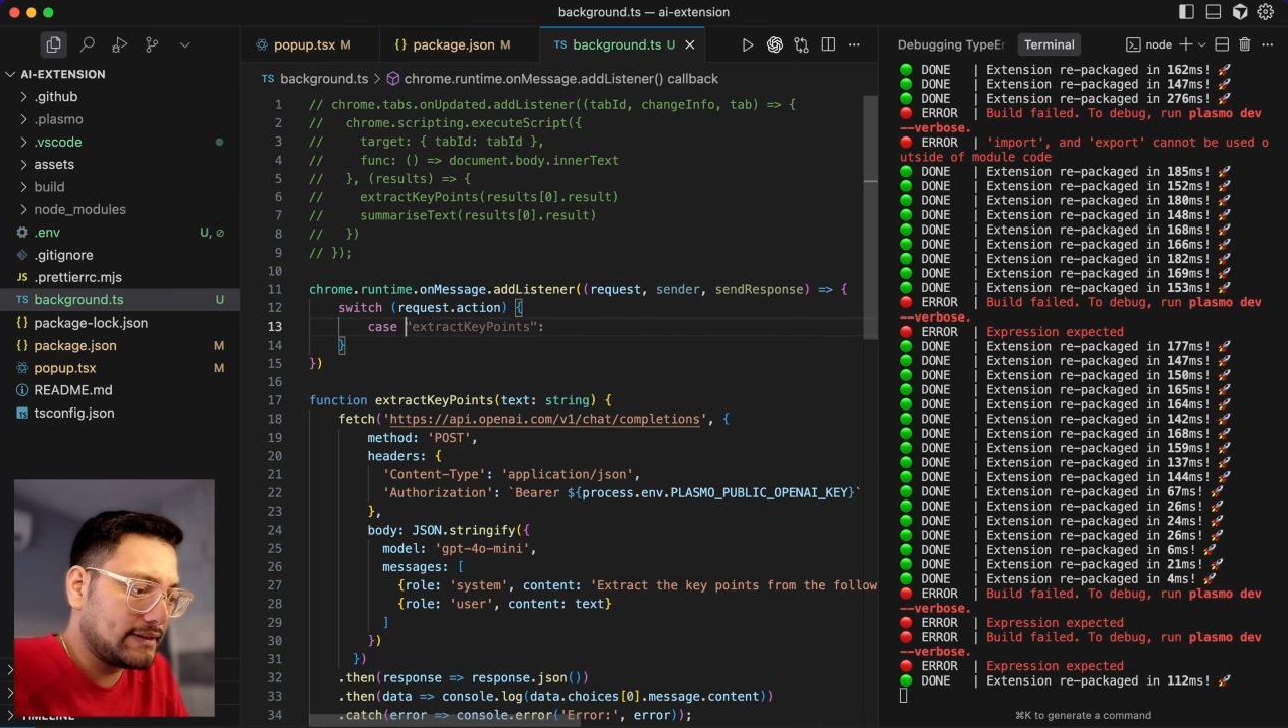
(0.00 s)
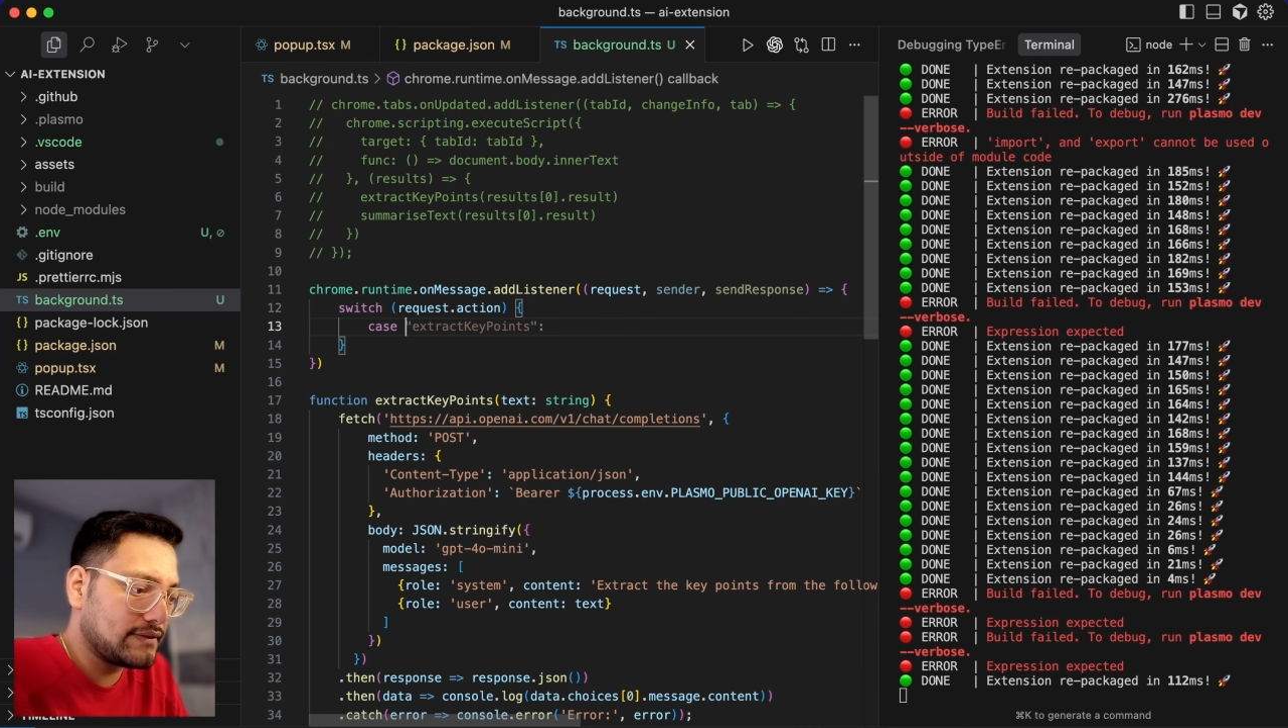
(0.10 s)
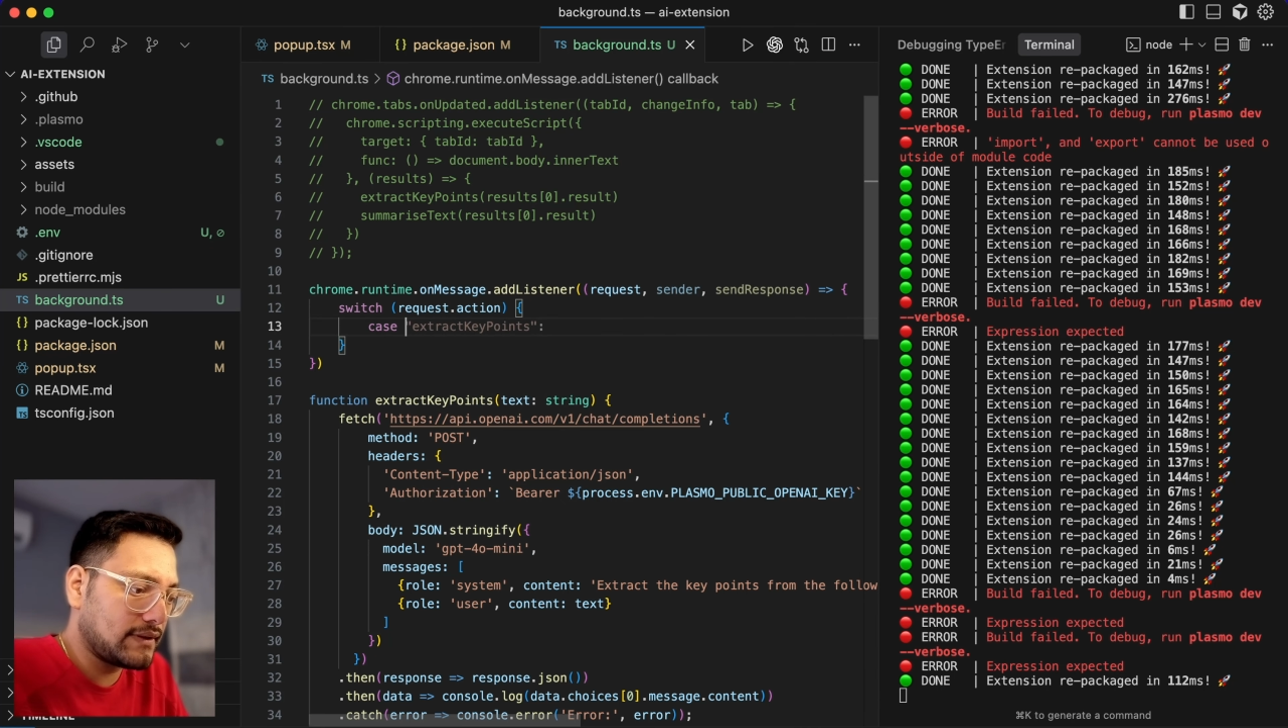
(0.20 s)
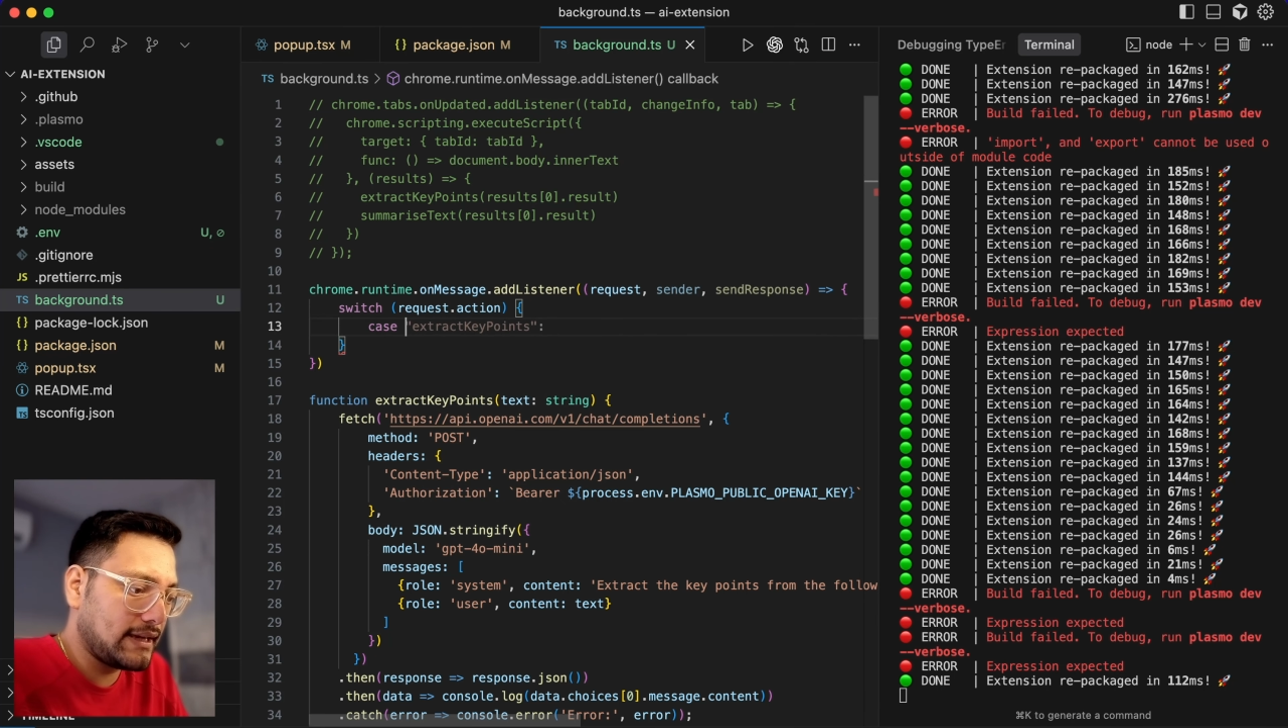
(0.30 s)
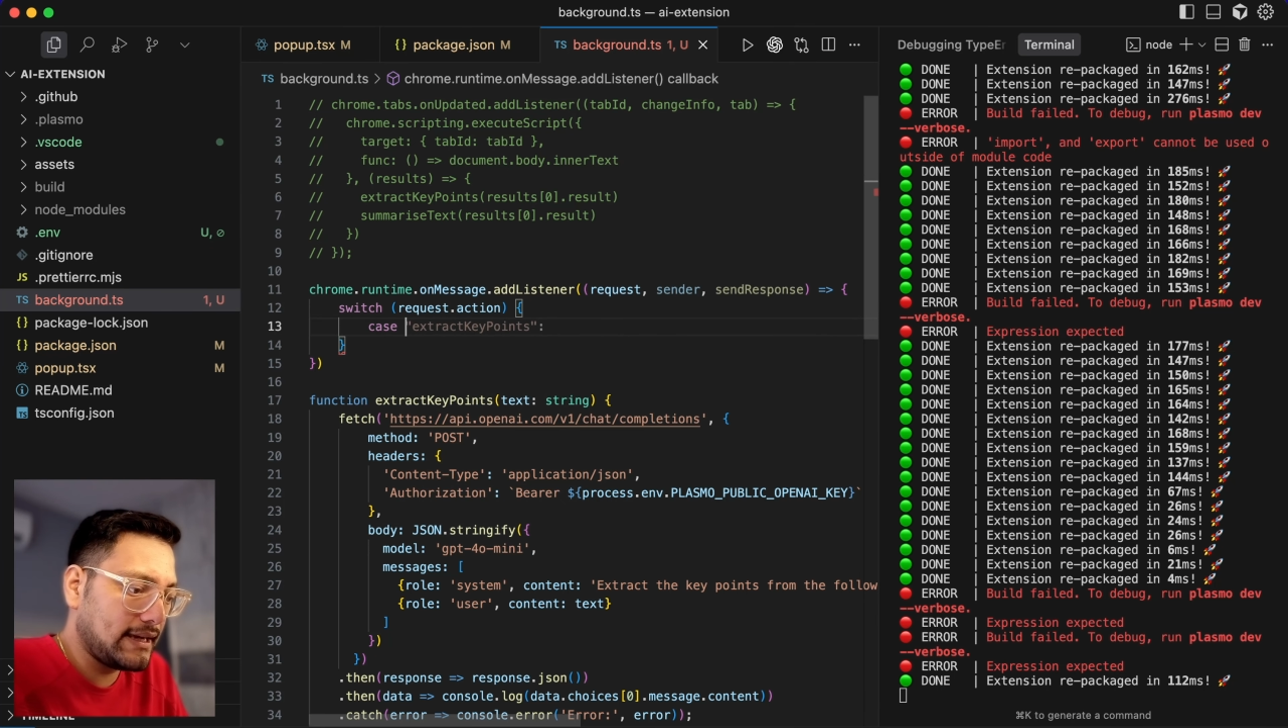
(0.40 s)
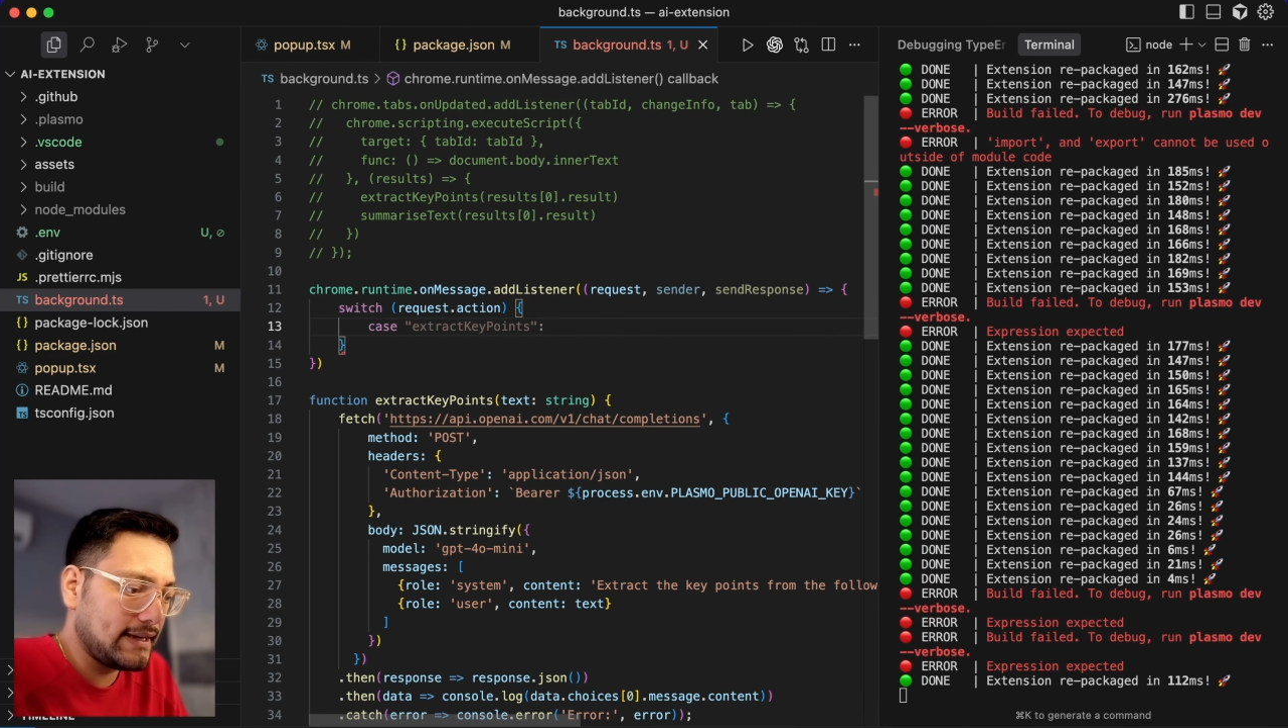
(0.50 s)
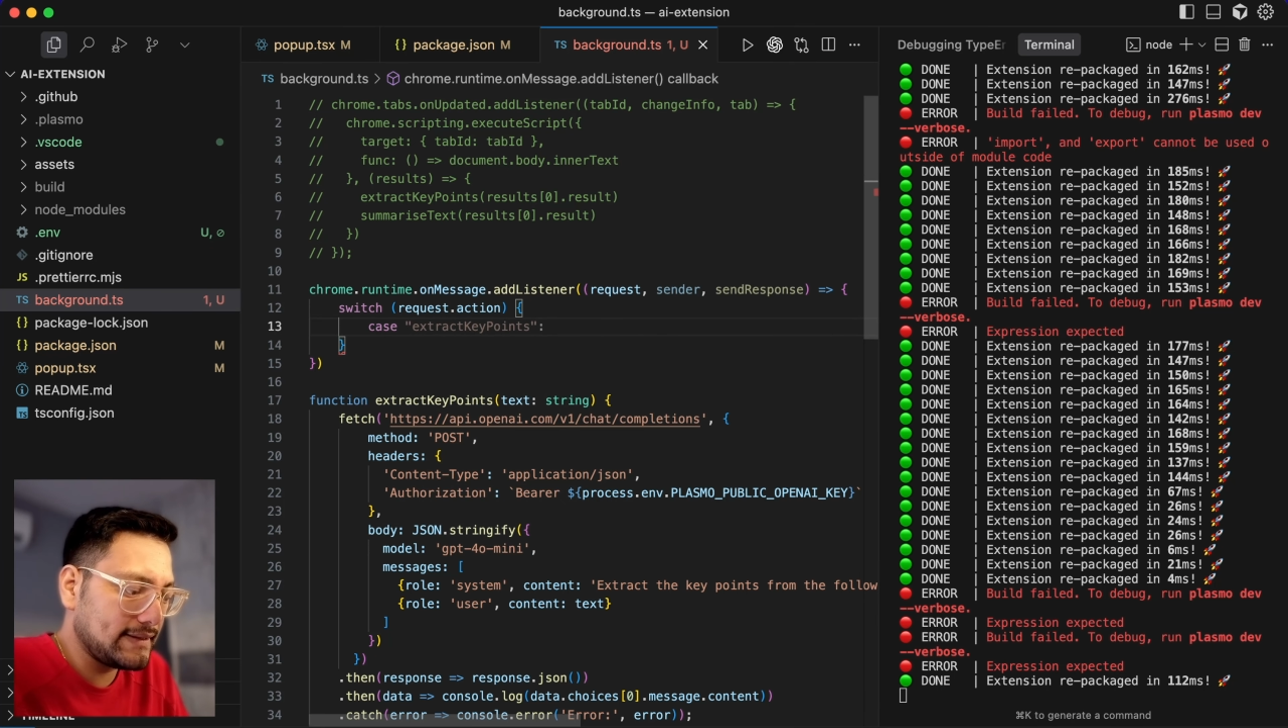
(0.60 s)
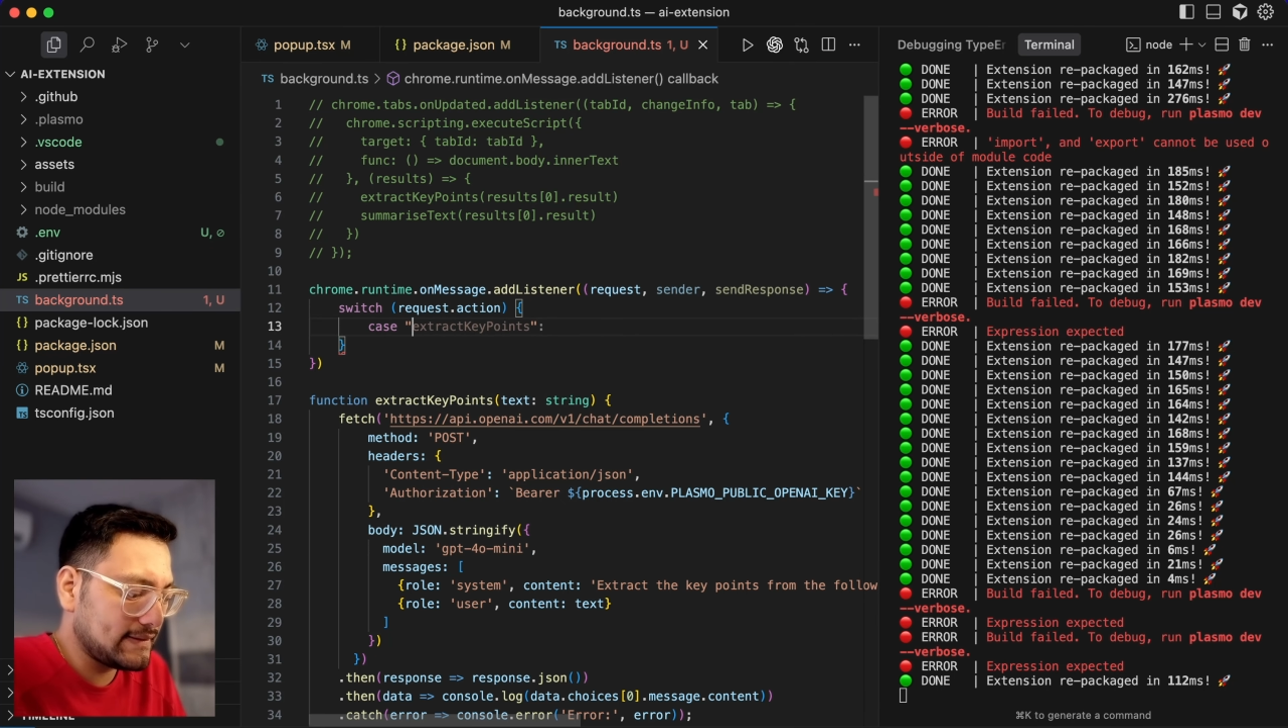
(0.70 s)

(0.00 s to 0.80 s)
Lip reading: case,